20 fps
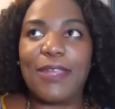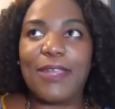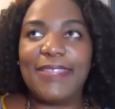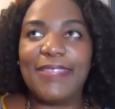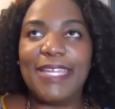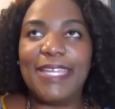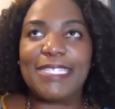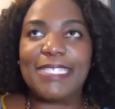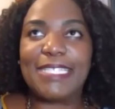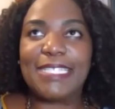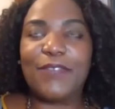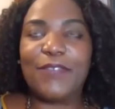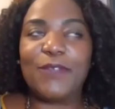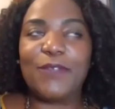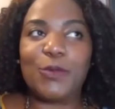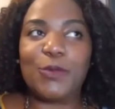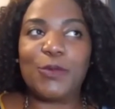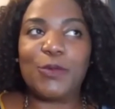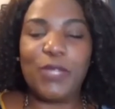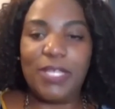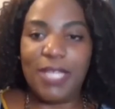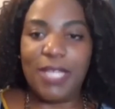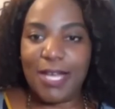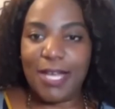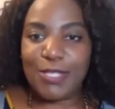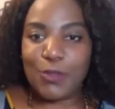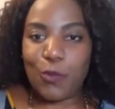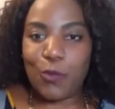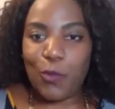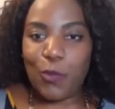I think it's a difference between
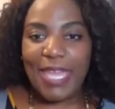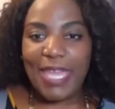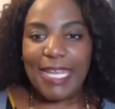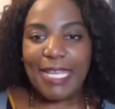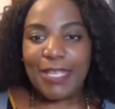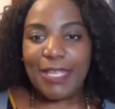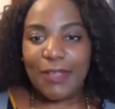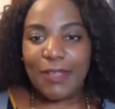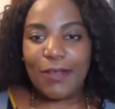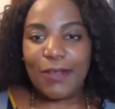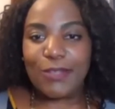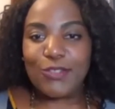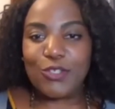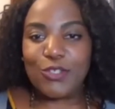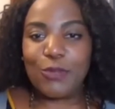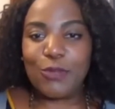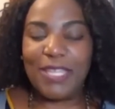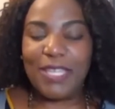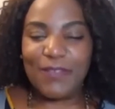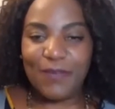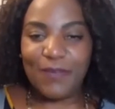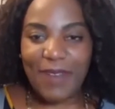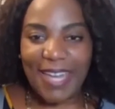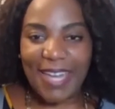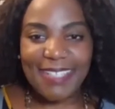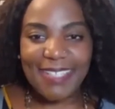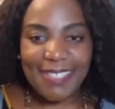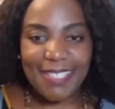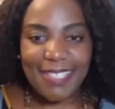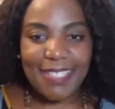us waiting to be
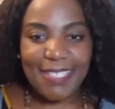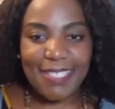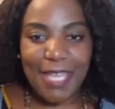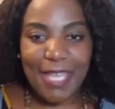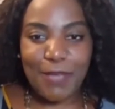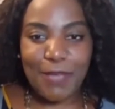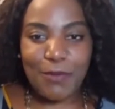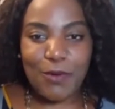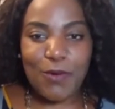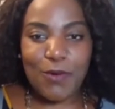invited to the table